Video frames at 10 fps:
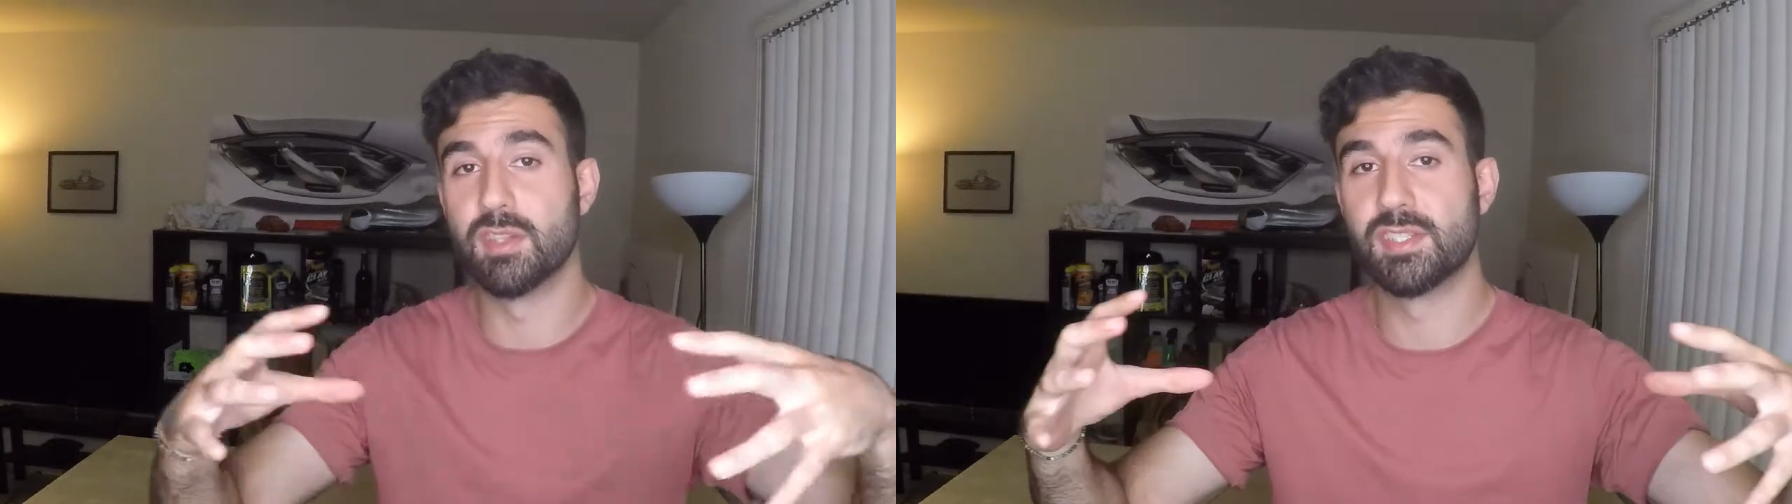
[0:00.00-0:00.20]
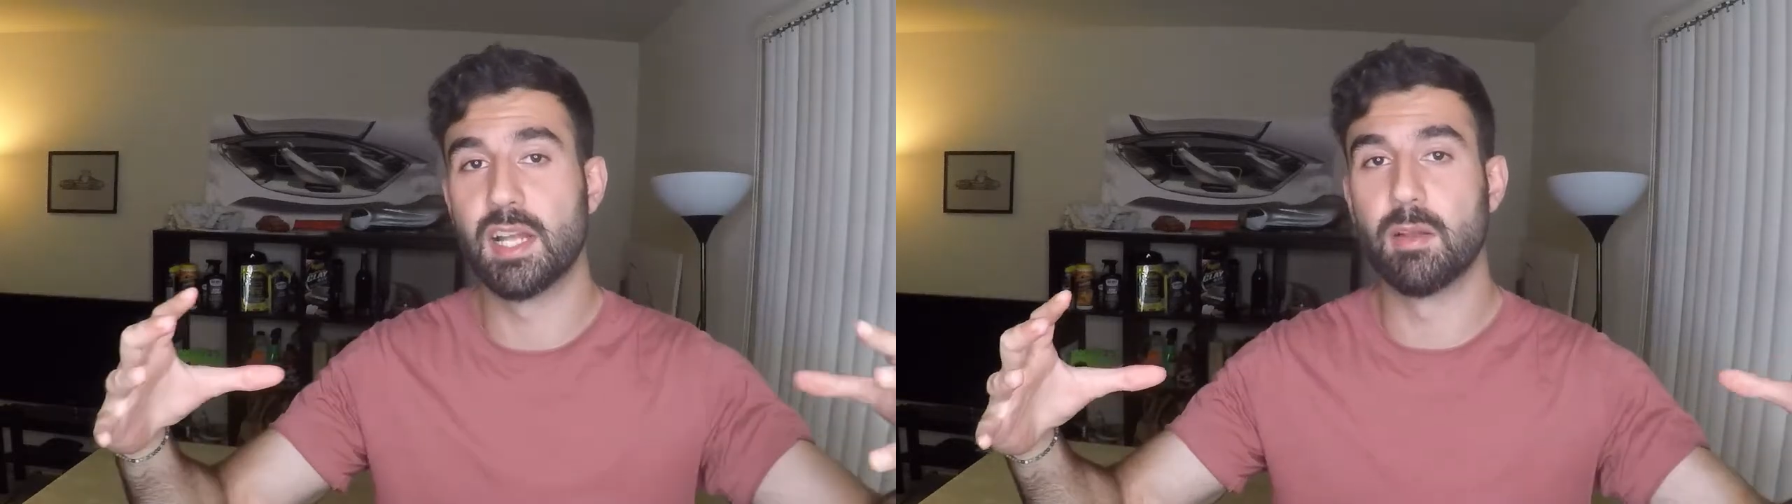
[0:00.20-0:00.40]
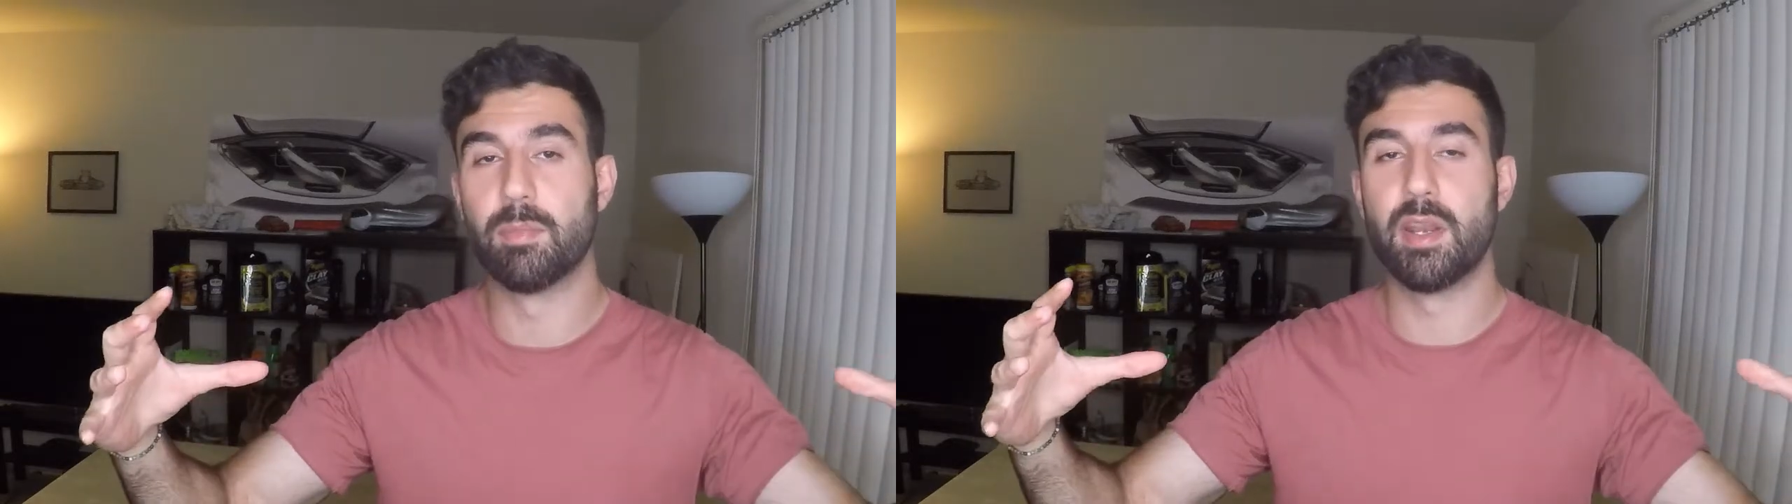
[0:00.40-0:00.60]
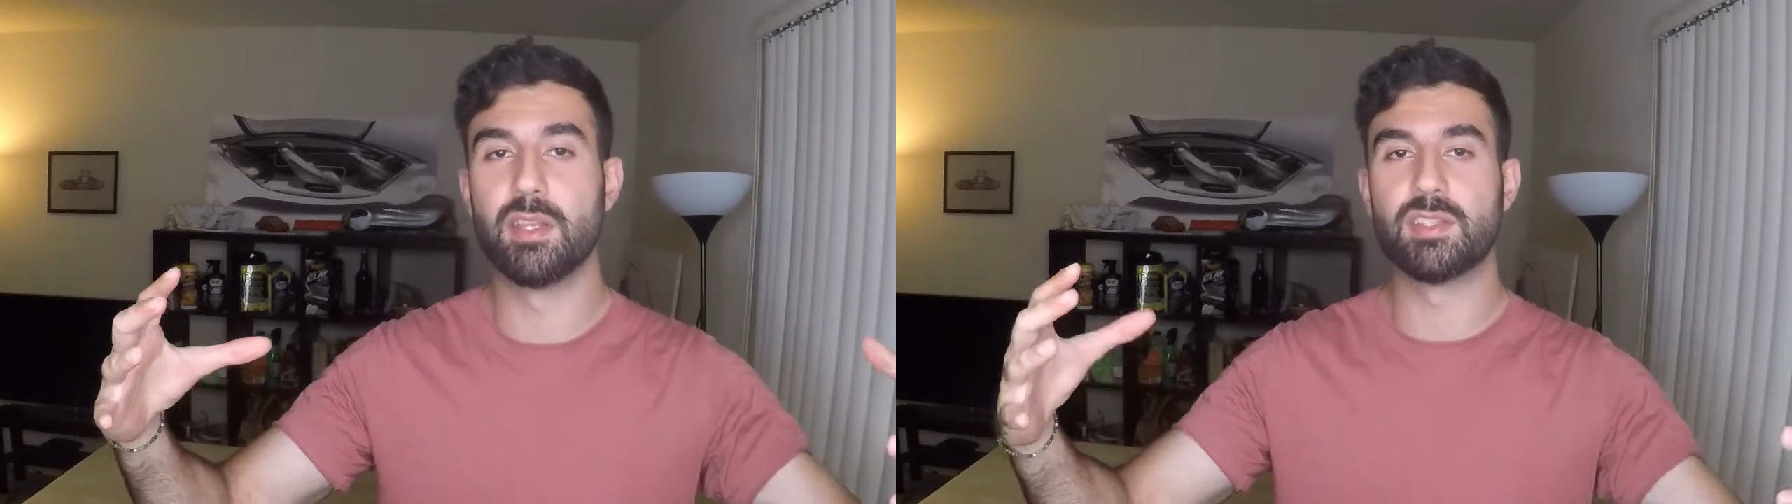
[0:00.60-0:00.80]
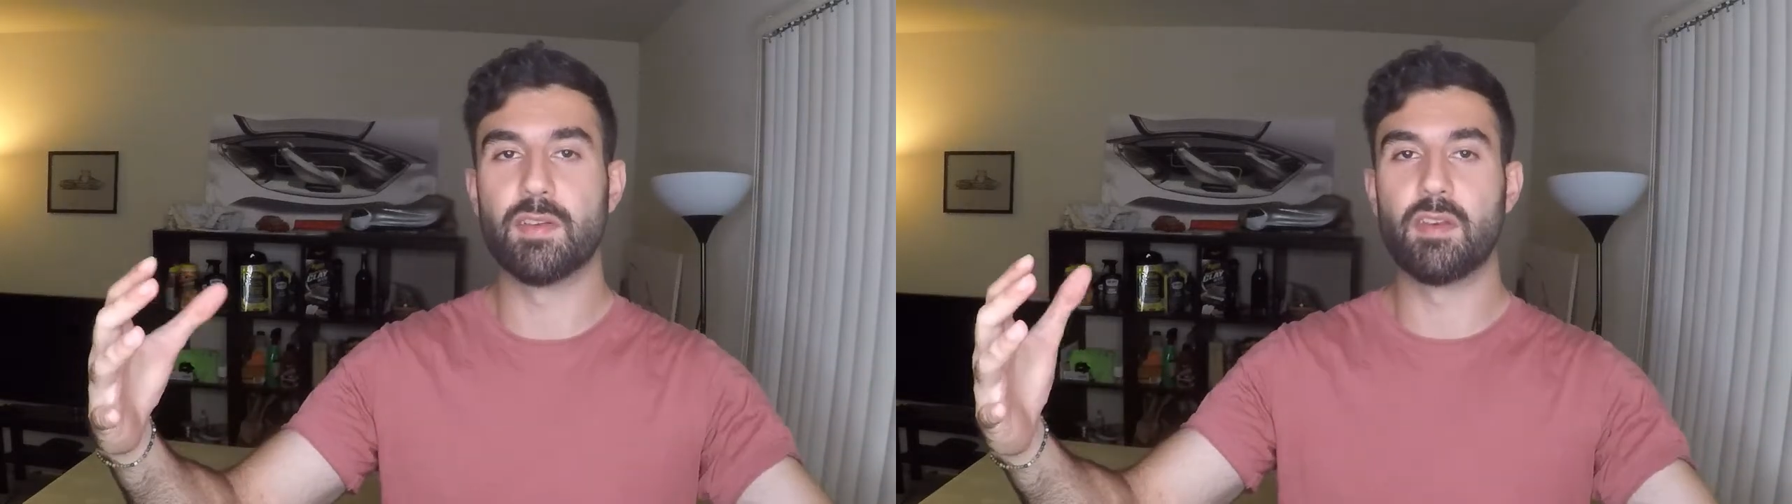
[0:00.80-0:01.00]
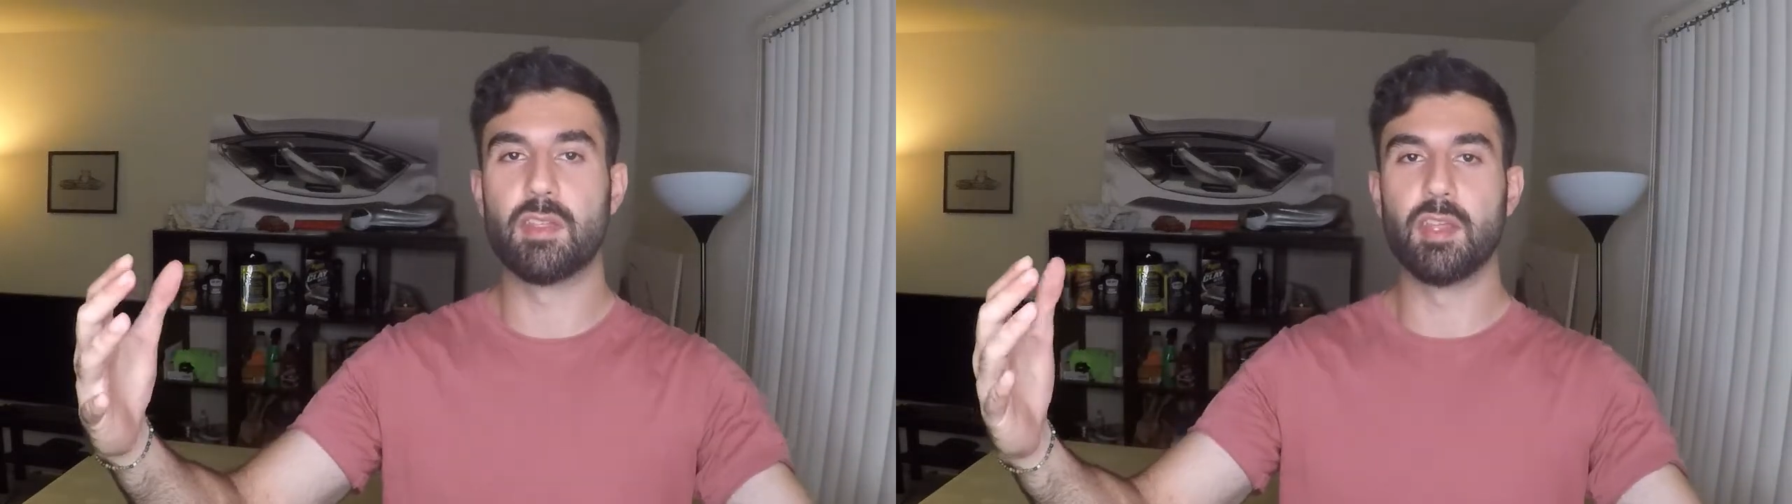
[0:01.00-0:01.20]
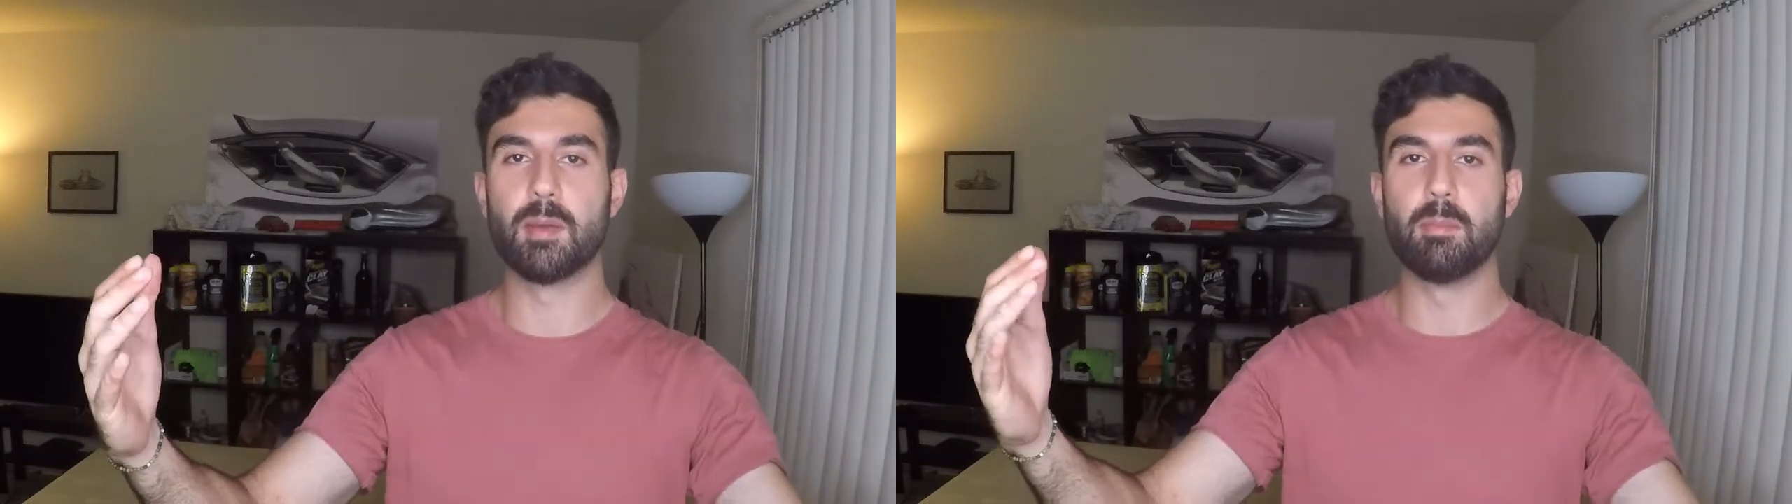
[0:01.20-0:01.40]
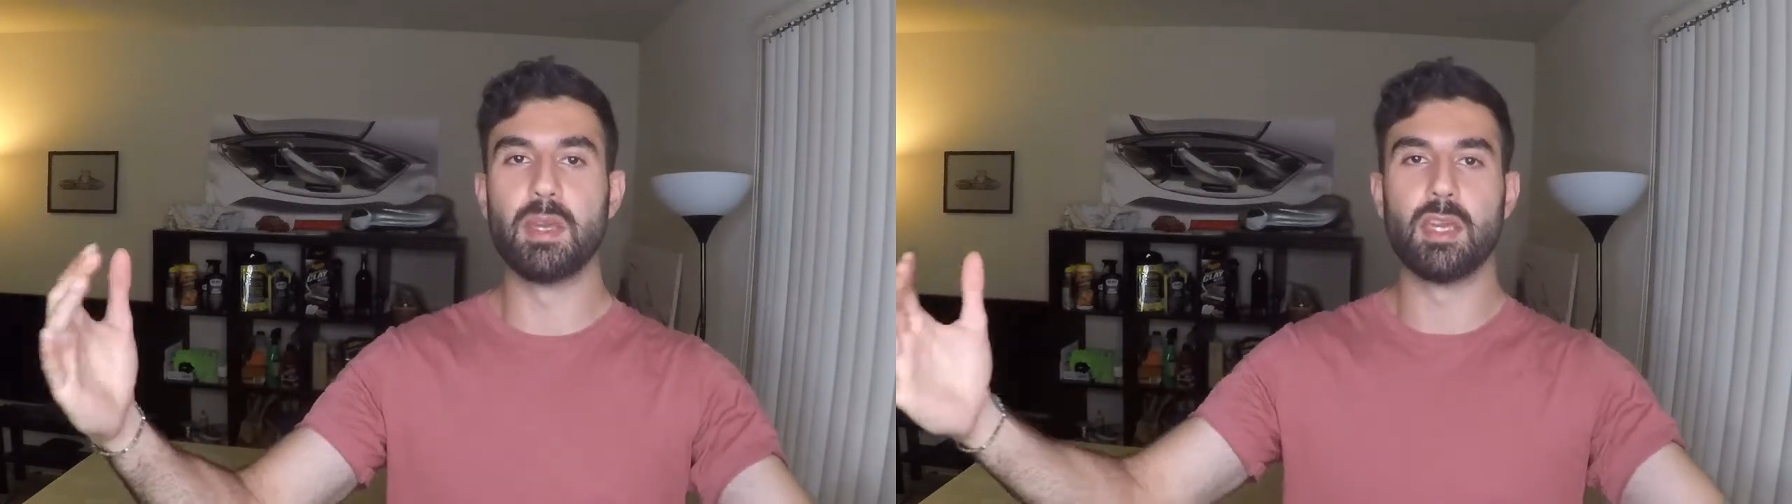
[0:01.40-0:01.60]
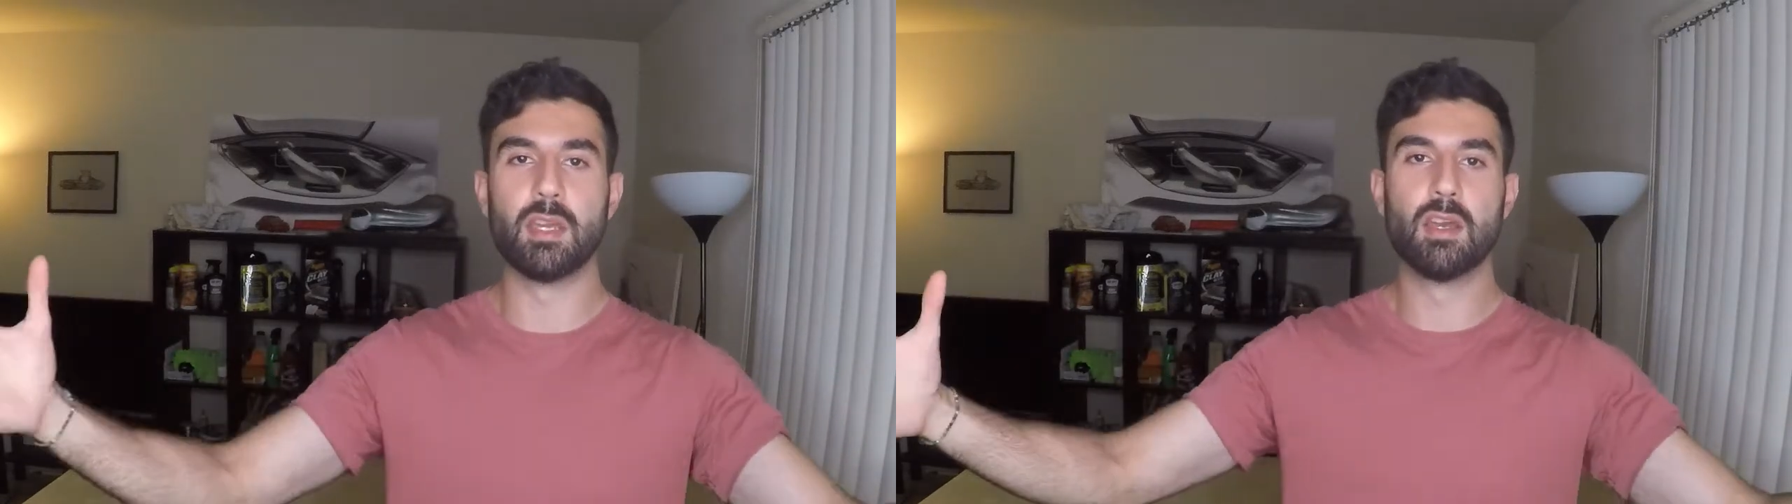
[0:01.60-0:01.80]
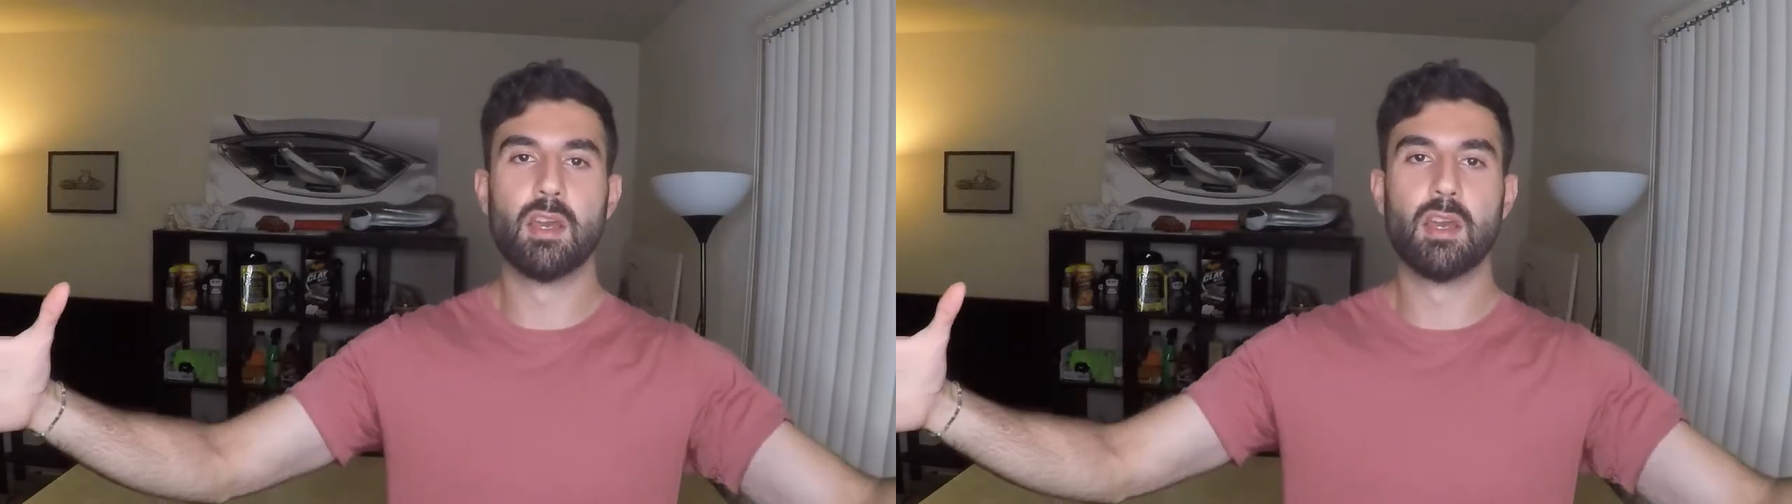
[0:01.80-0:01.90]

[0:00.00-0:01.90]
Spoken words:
celebrates everything being